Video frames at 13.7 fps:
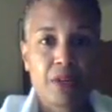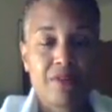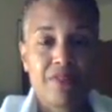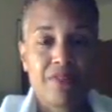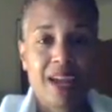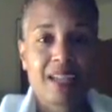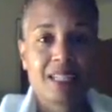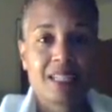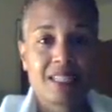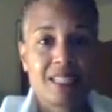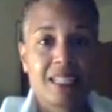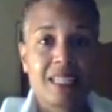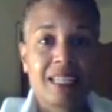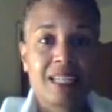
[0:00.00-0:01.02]
In fact, I
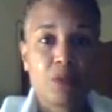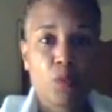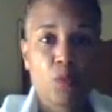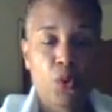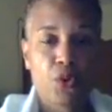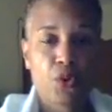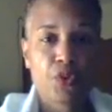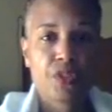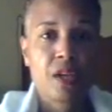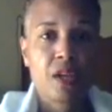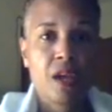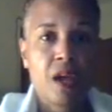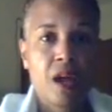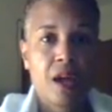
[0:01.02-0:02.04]
see it getting worse.
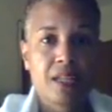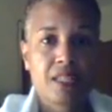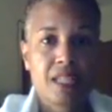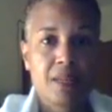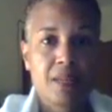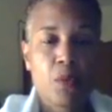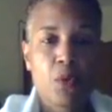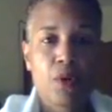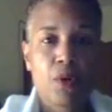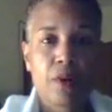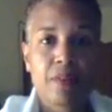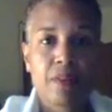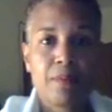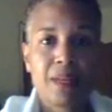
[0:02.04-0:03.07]
I see more of the